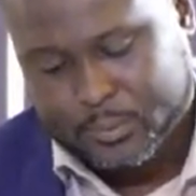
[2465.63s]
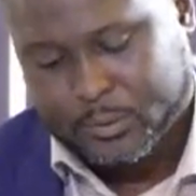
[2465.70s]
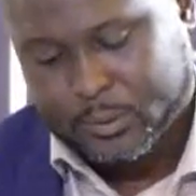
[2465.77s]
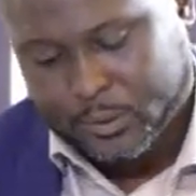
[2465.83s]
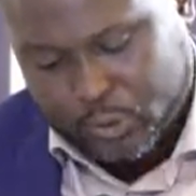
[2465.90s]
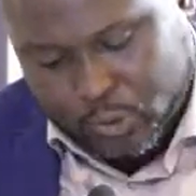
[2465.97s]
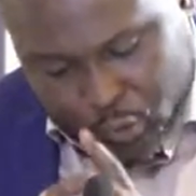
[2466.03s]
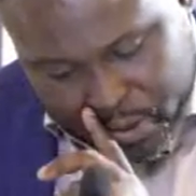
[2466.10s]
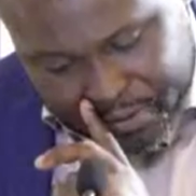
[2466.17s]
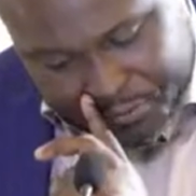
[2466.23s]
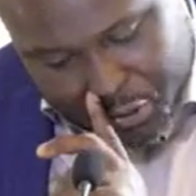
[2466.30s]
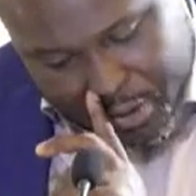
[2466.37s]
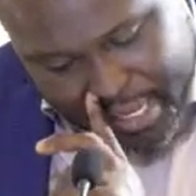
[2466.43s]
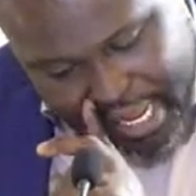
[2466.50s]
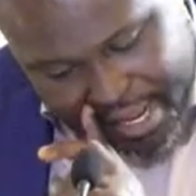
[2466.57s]
So if you
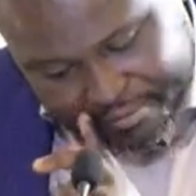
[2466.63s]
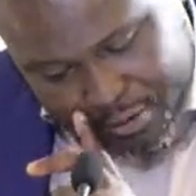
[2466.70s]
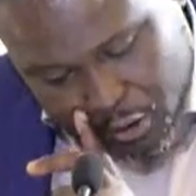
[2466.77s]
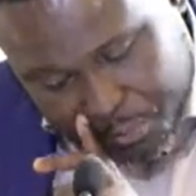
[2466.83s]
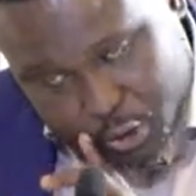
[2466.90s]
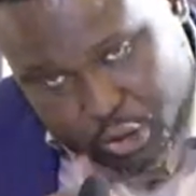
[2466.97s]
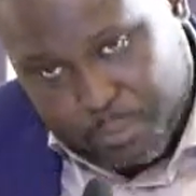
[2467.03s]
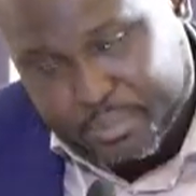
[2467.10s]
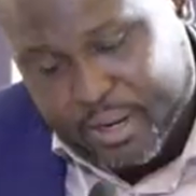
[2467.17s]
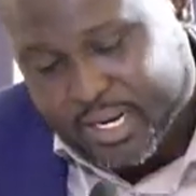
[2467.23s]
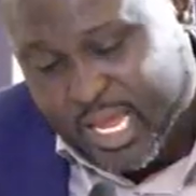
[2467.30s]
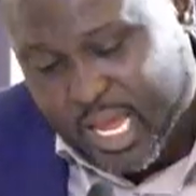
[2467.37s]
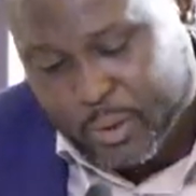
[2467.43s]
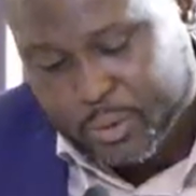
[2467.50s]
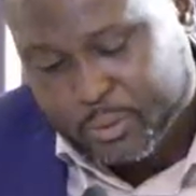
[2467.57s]
don't have an operational plan,
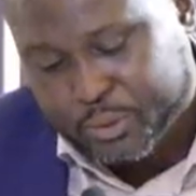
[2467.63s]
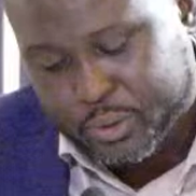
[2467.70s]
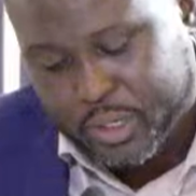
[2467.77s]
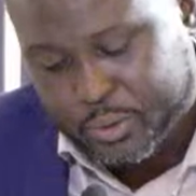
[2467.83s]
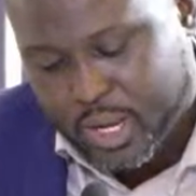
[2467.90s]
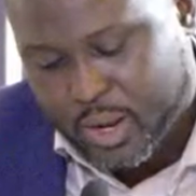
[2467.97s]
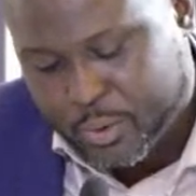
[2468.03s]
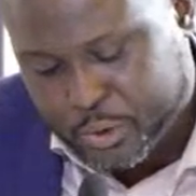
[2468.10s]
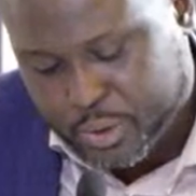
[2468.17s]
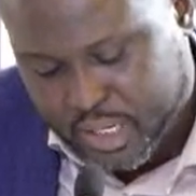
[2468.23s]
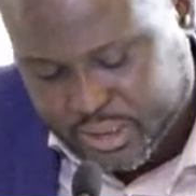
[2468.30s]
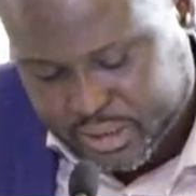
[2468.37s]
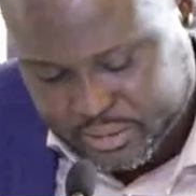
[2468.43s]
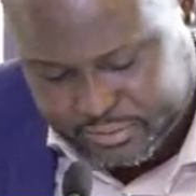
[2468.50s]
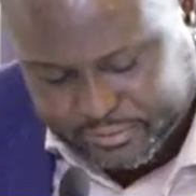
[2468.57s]
how will you
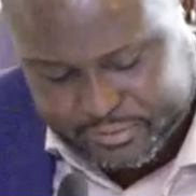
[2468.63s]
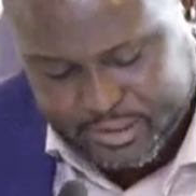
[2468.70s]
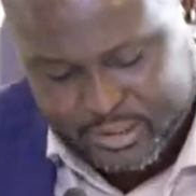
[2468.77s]
achieve